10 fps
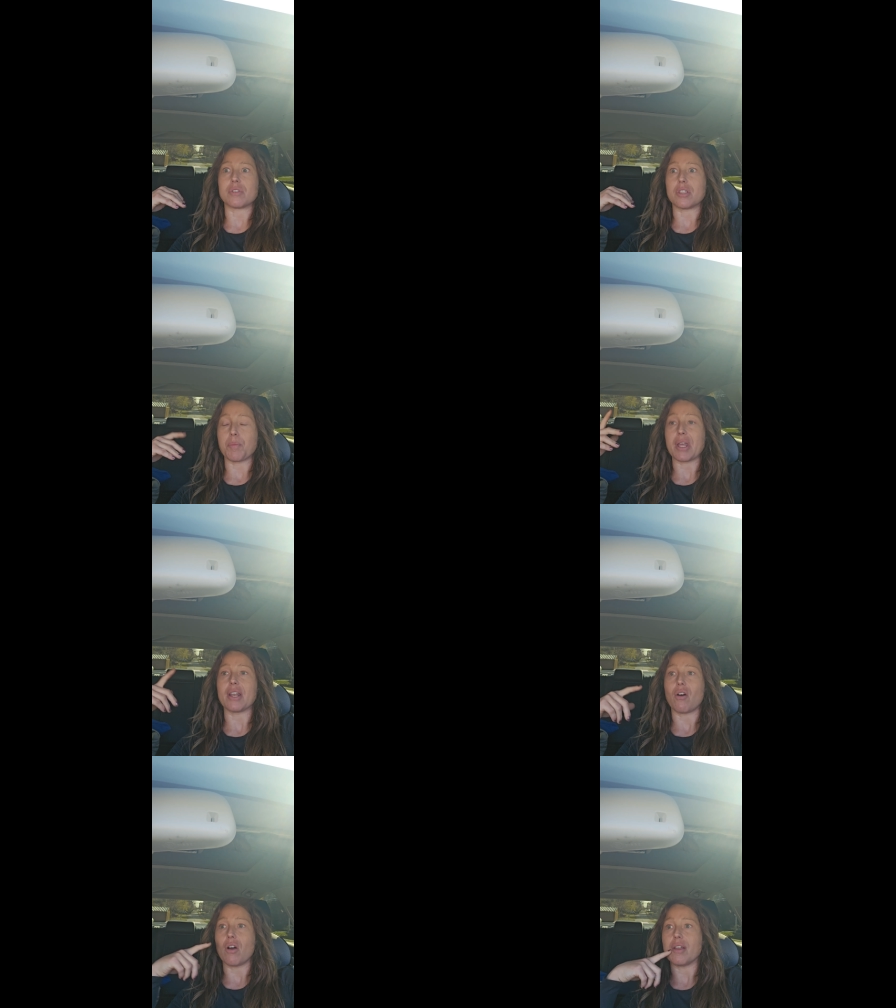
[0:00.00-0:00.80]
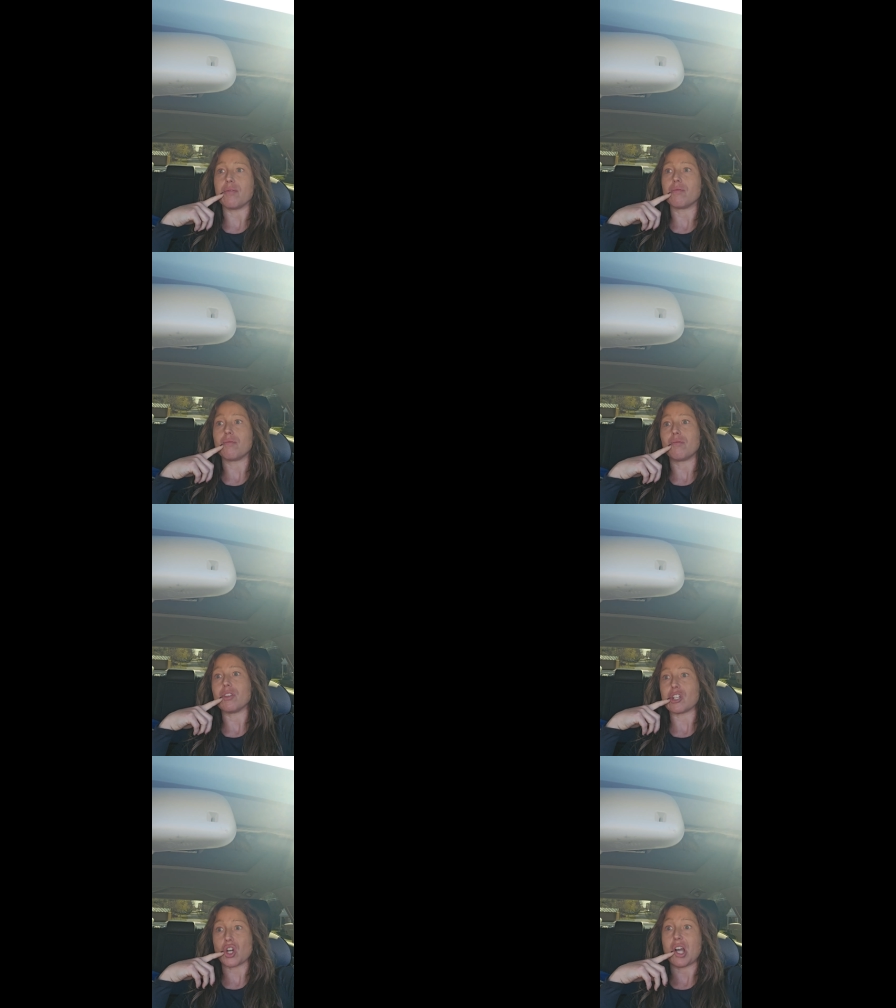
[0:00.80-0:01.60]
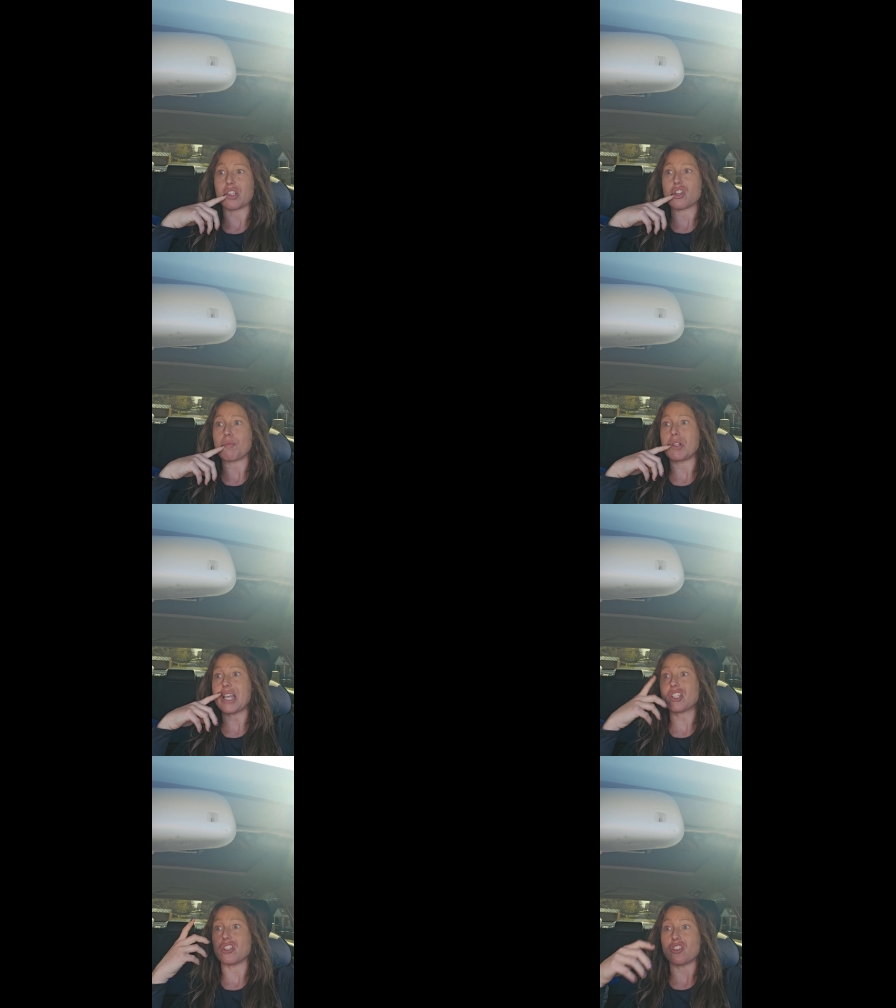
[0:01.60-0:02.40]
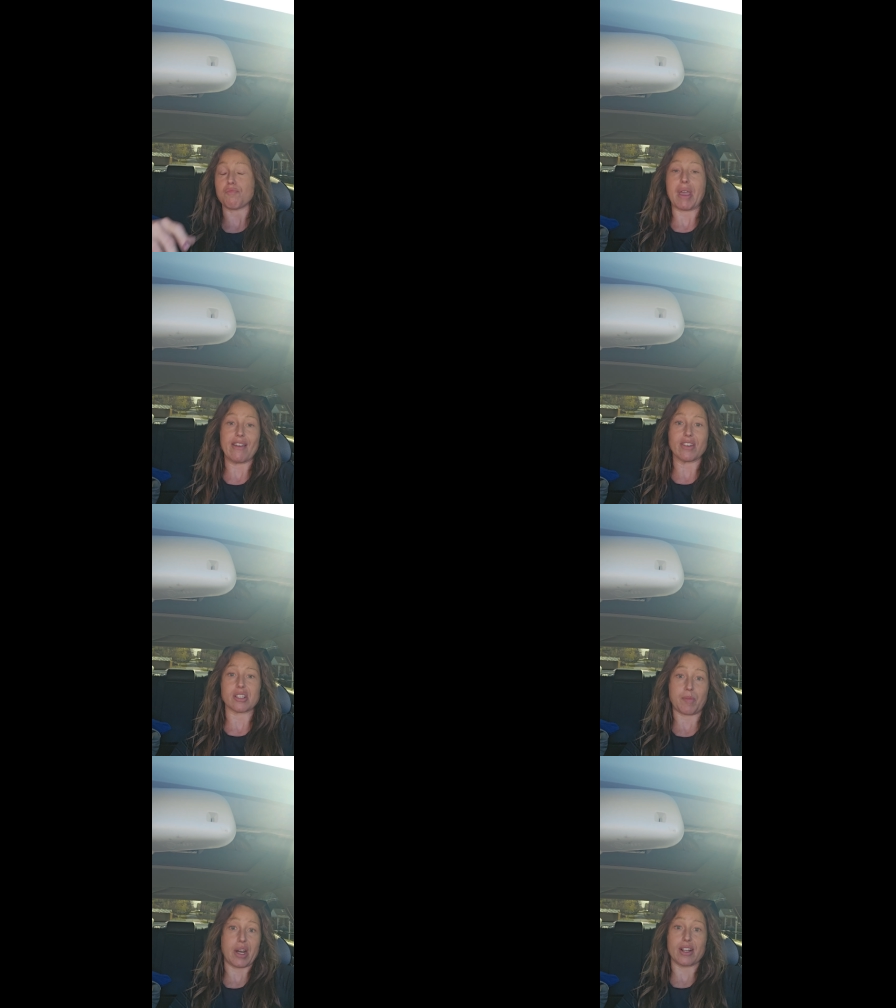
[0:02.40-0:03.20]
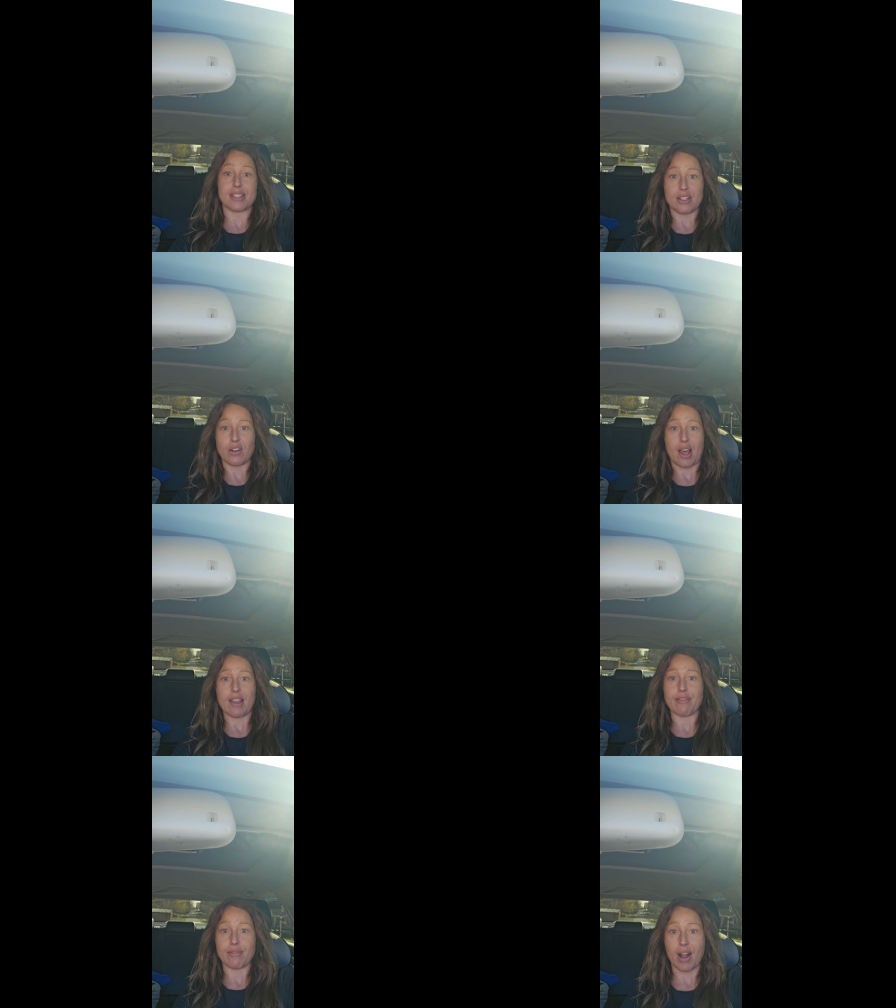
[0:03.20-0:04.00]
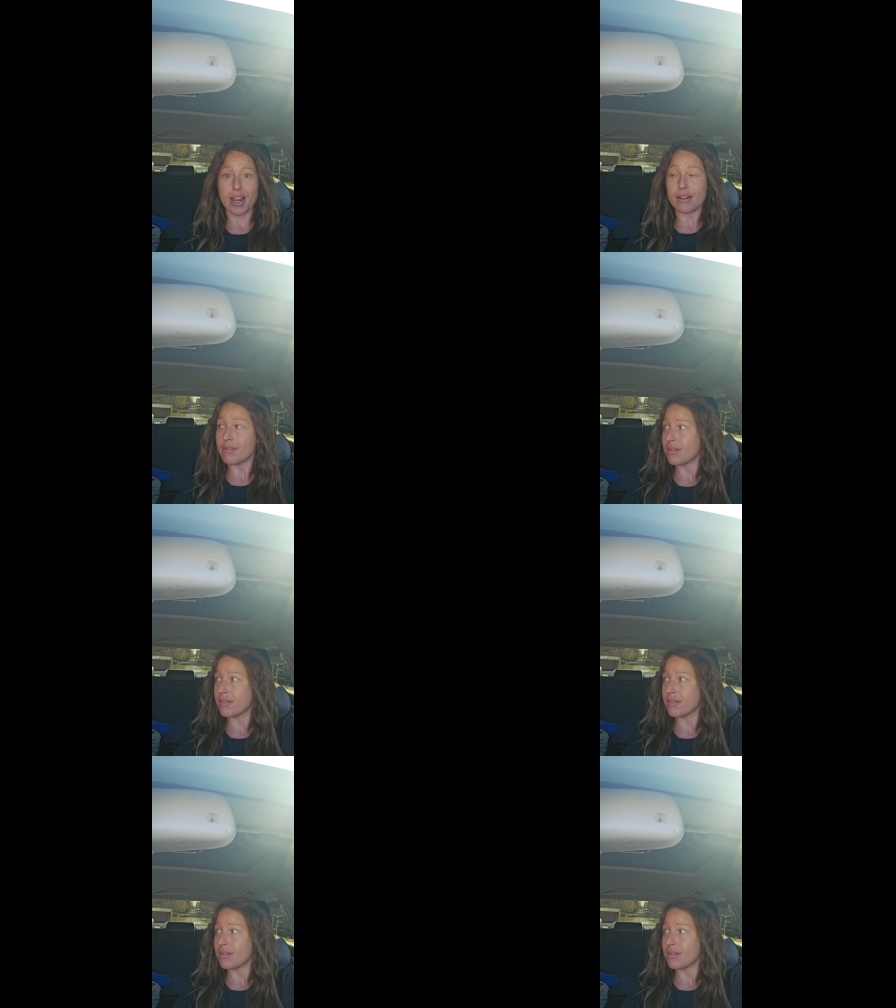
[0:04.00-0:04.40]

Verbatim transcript: depending on the trials and tribulations you may have experienced in your life, right?